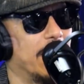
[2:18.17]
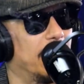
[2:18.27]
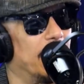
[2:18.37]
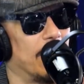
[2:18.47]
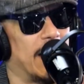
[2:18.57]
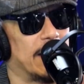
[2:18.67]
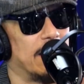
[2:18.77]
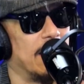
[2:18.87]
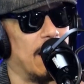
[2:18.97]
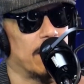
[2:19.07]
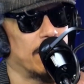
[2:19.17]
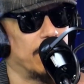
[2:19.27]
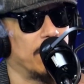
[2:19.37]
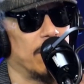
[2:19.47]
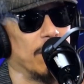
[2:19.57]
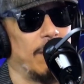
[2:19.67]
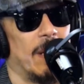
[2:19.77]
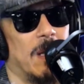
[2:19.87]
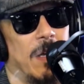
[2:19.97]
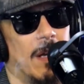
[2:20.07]
you know, like the doctors, you know,
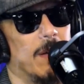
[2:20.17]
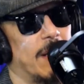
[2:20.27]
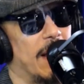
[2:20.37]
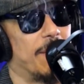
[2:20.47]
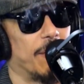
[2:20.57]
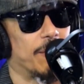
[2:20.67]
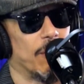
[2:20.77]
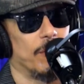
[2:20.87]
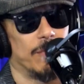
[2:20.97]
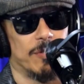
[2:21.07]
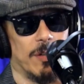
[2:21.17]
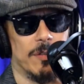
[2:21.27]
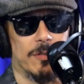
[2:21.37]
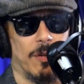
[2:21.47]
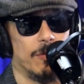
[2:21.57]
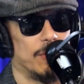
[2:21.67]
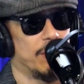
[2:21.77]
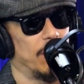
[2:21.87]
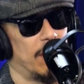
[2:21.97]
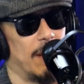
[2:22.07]
like for soldiers, certain
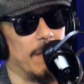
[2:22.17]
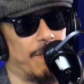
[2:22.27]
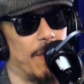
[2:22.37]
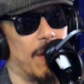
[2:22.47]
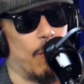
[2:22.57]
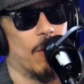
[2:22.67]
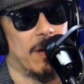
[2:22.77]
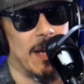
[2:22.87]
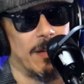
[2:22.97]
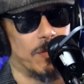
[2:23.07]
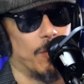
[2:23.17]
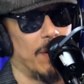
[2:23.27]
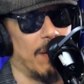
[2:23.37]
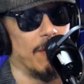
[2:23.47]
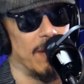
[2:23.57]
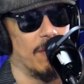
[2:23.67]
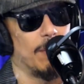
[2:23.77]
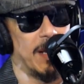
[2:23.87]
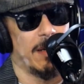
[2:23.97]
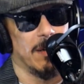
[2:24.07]
soldiers, you know, they, for their workouts or whatever, give
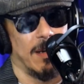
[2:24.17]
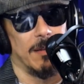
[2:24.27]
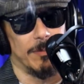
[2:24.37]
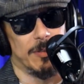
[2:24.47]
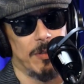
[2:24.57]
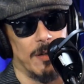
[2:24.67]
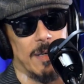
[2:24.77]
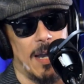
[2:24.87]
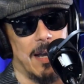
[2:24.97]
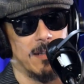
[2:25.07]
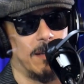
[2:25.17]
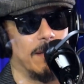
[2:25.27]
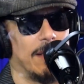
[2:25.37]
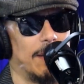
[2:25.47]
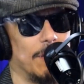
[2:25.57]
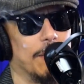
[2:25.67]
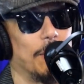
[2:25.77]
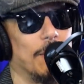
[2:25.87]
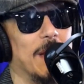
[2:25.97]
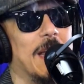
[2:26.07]
them like a, a certain cocktail that they
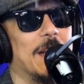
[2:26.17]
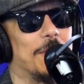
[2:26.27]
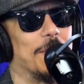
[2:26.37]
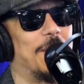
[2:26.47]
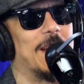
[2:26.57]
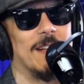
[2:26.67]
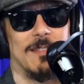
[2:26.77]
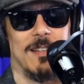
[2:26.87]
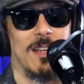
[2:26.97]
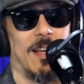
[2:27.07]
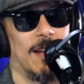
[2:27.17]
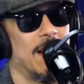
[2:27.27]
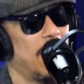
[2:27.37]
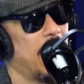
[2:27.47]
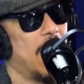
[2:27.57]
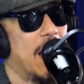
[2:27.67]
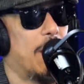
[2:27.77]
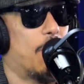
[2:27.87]
do intravenously, and it